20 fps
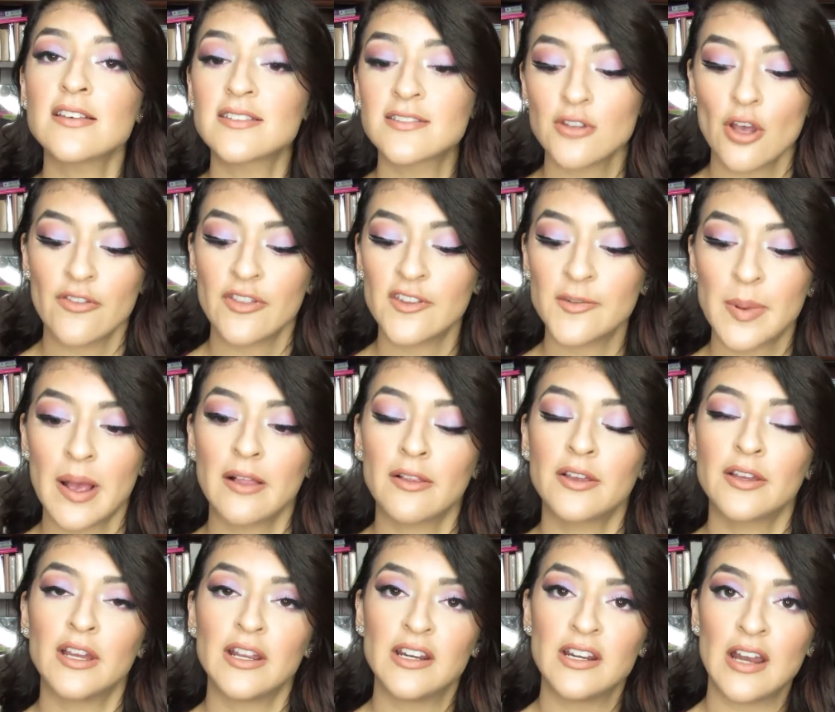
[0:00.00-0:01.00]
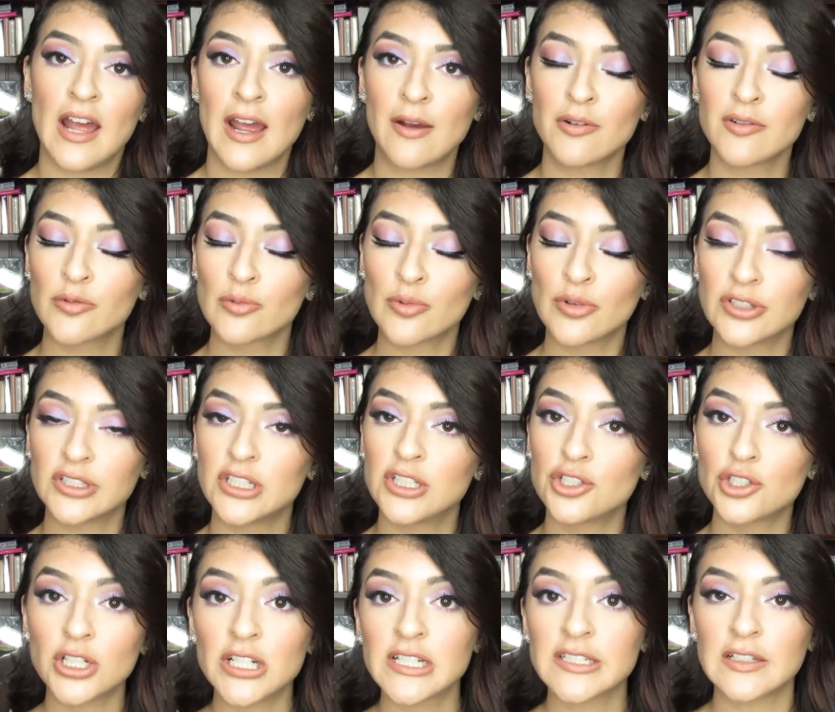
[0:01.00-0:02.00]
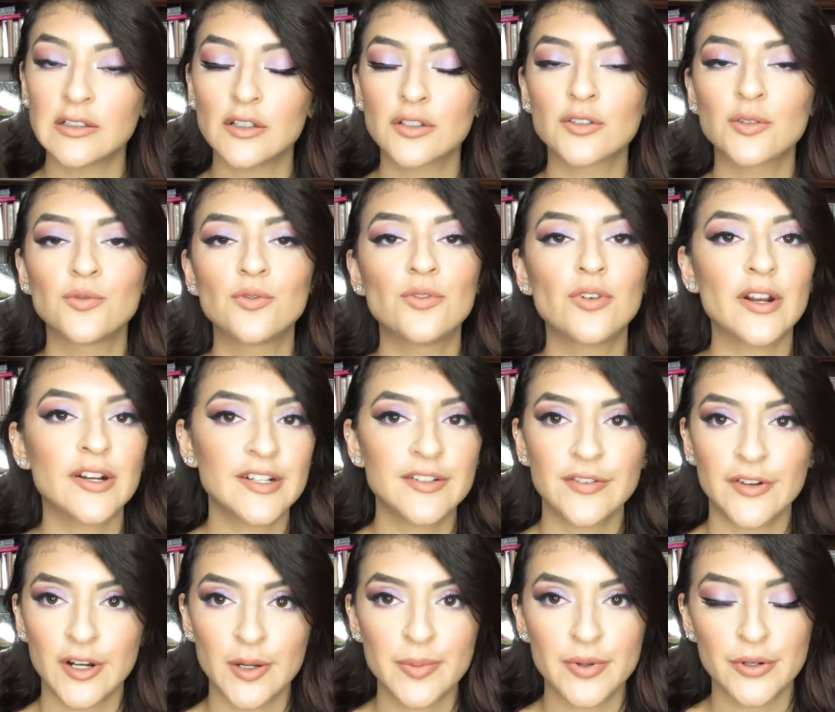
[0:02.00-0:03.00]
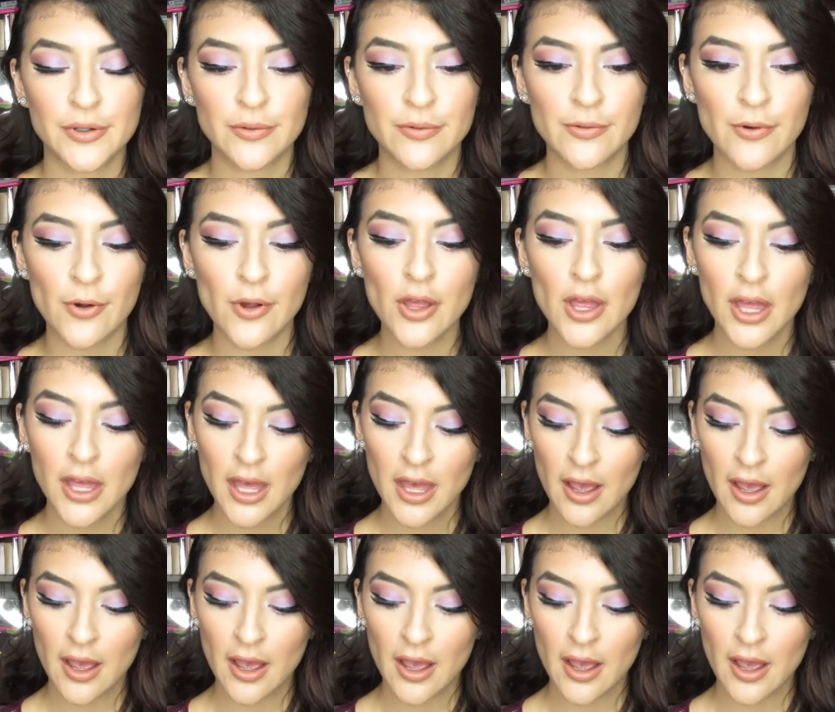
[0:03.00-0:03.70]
saw this palette and I was really intrigued. It looked very, very beautiful.